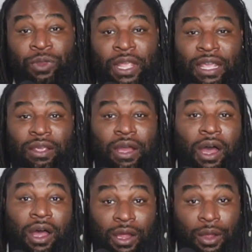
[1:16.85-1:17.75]
He
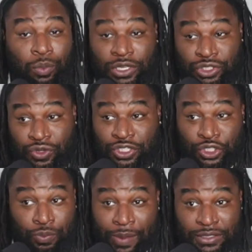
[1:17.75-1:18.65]
because Chris
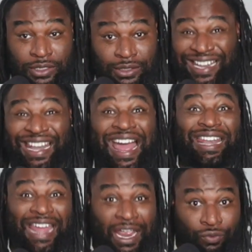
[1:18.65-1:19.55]
Eubanks looked a
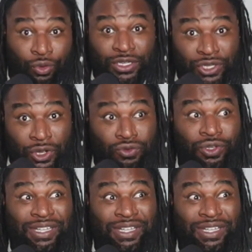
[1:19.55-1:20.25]
lot like Roy Jones.